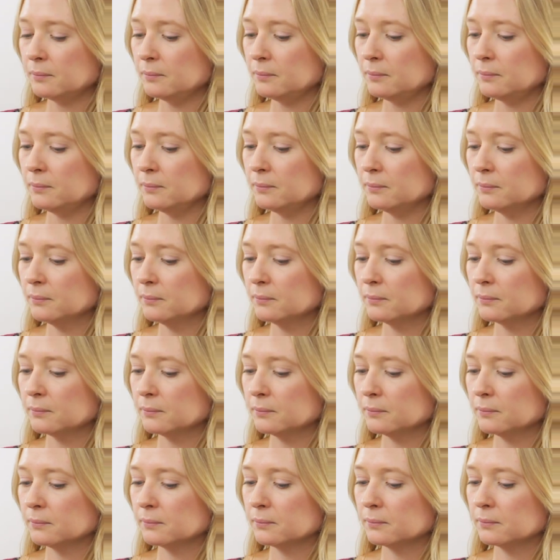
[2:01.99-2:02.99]

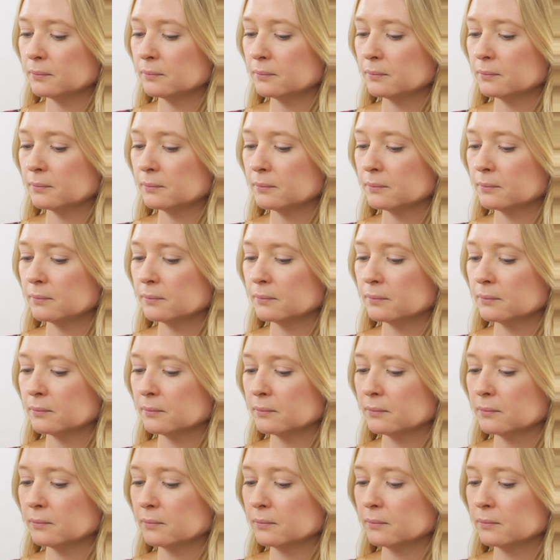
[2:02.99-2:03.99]

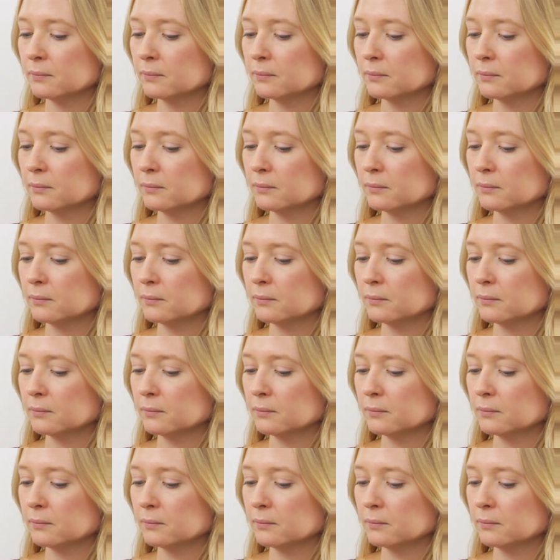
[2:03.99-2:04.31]
This person isn't speaking.